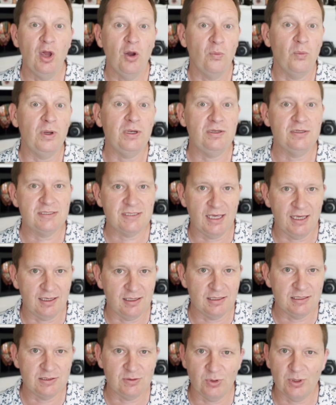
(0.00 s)
when you take
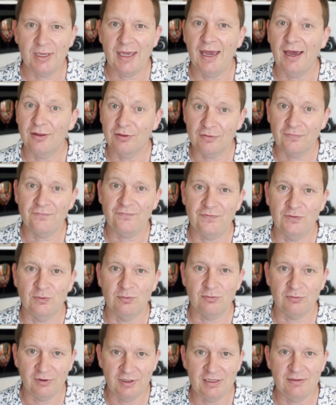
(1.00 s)
into account the
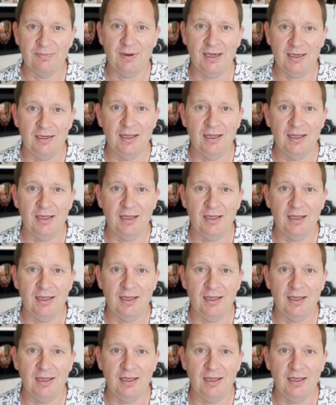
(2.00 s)
film rebate